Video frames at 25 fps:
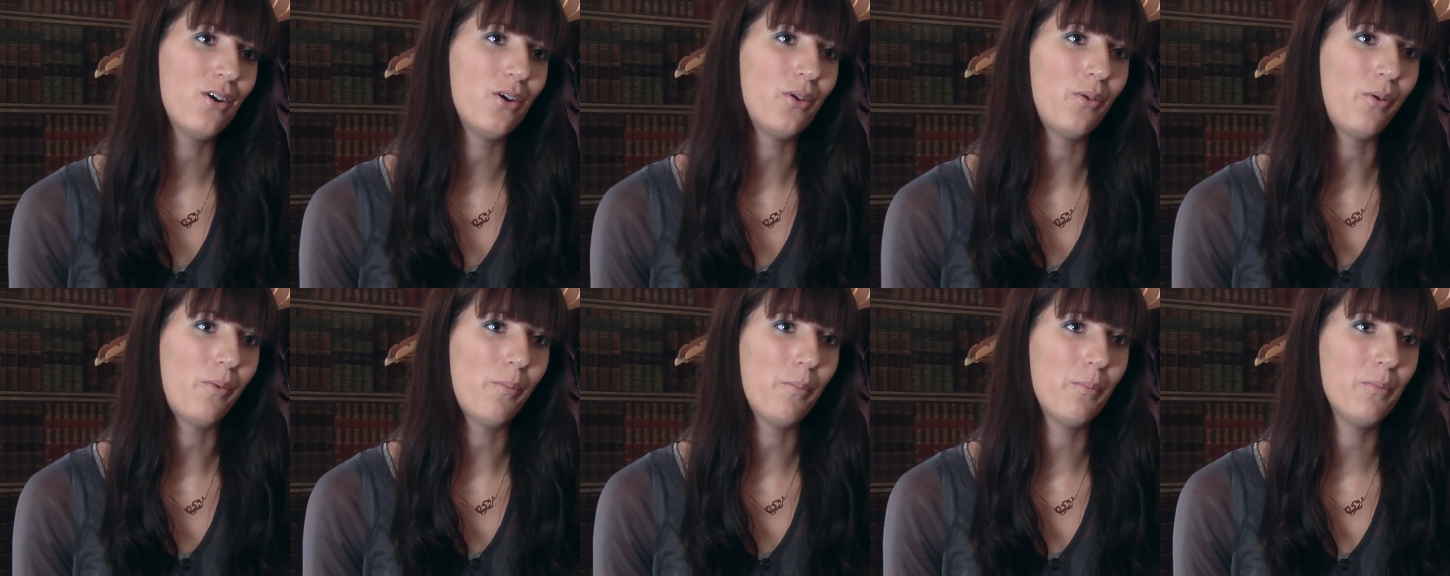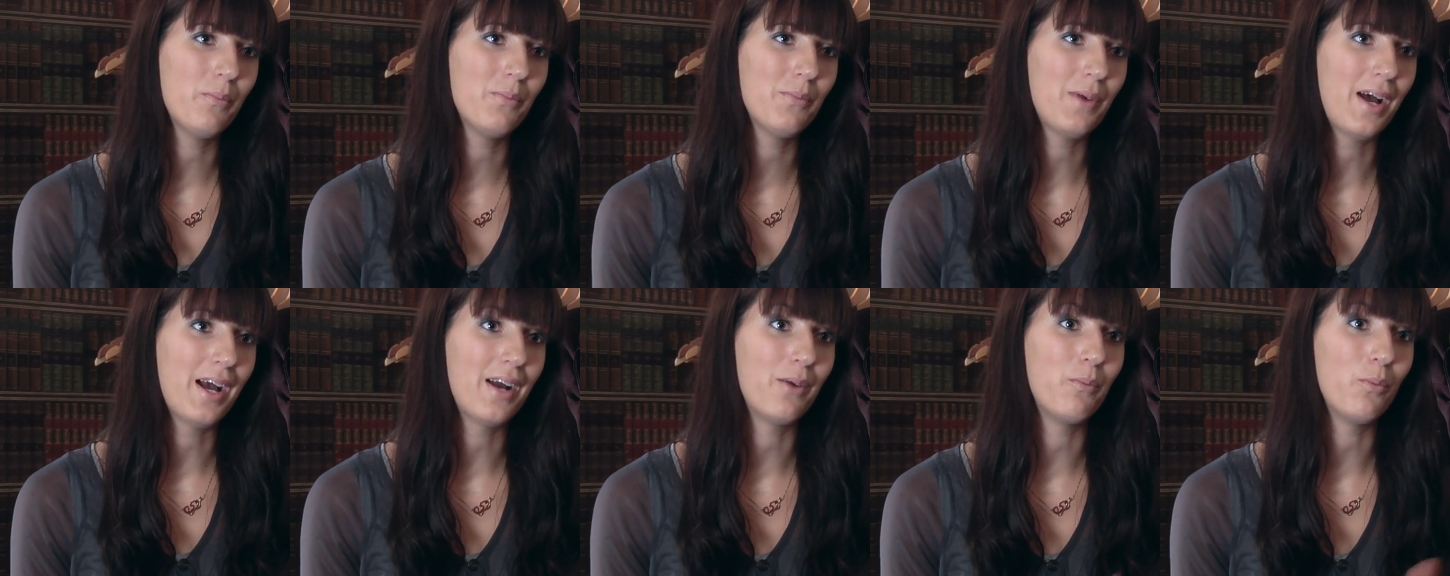on
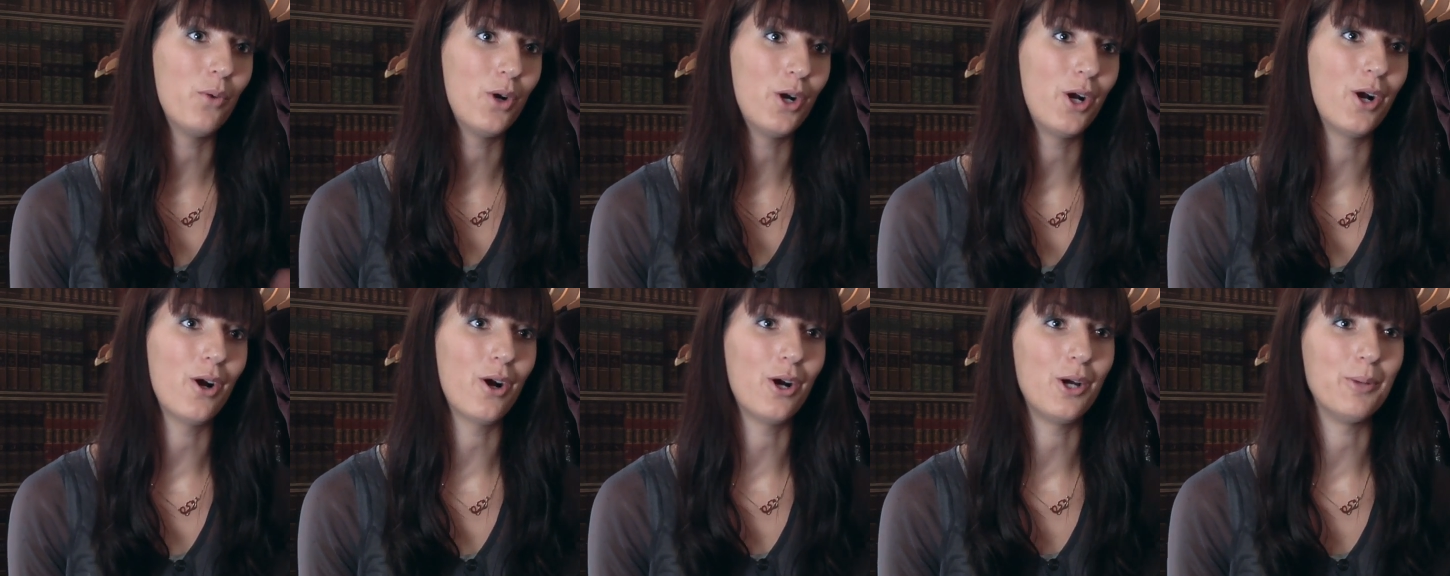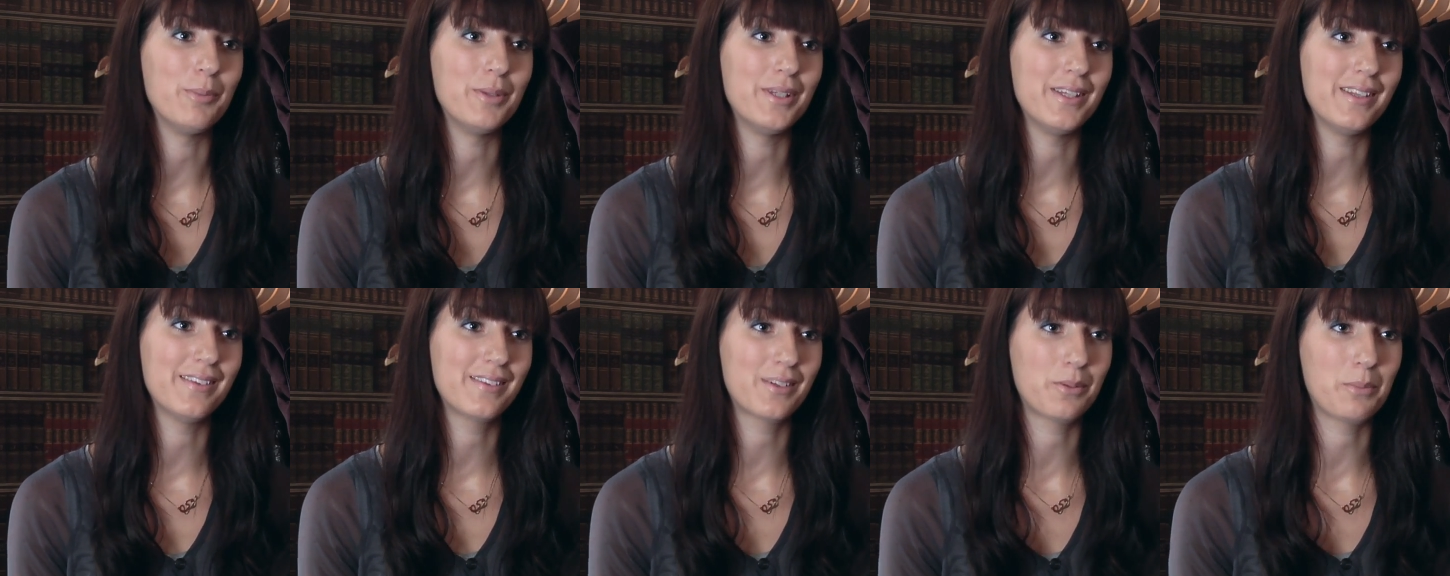one
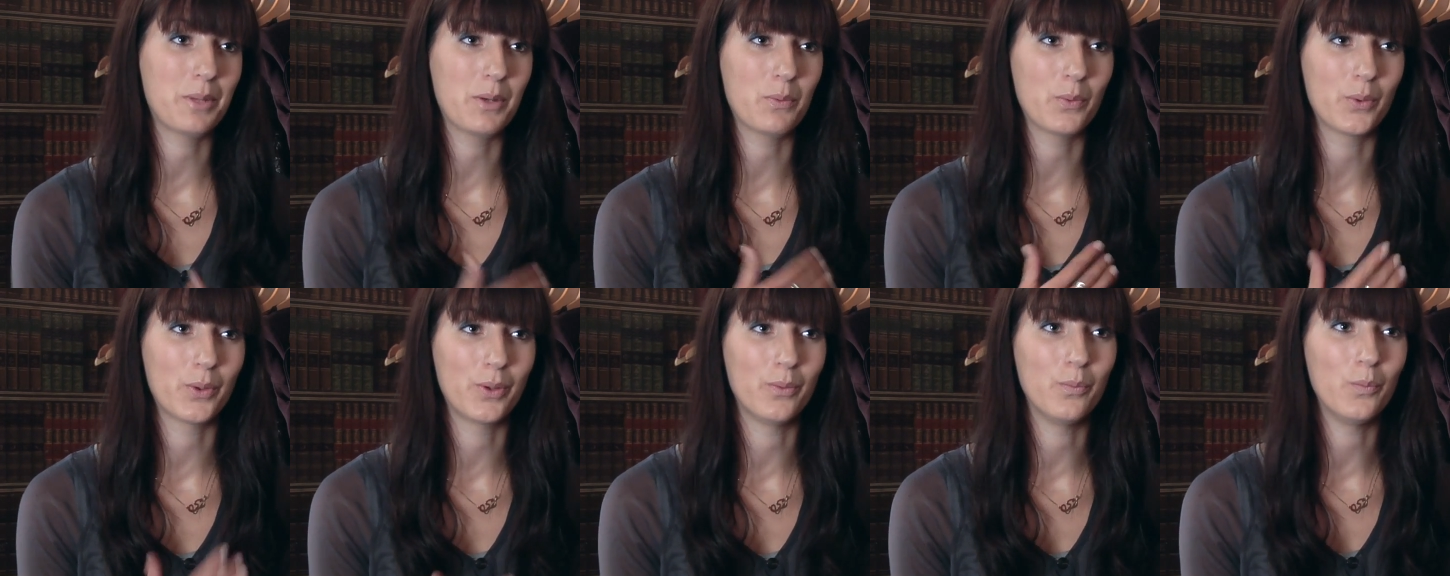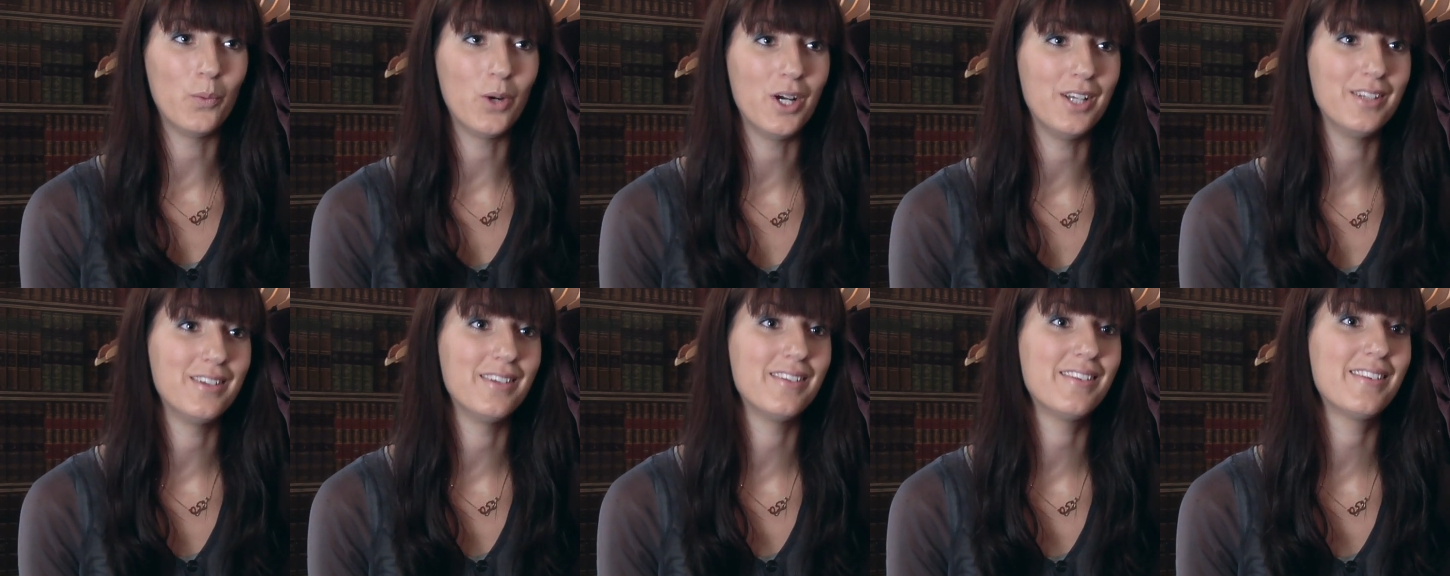garment that's going to be worn
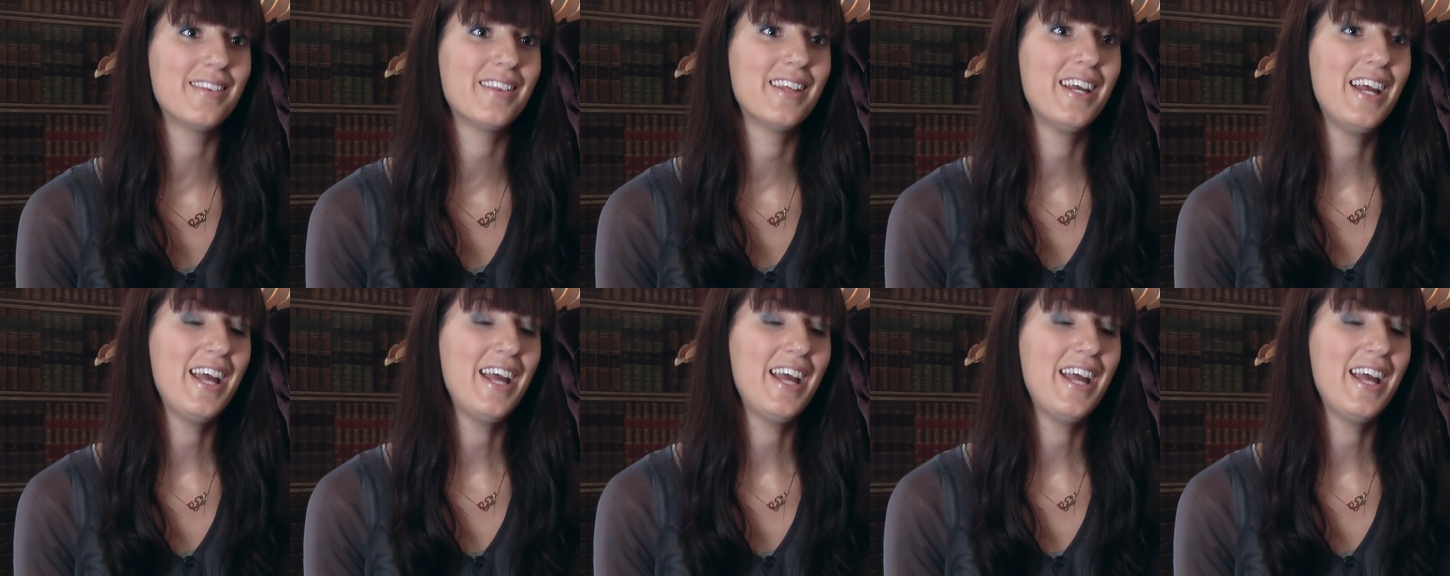once,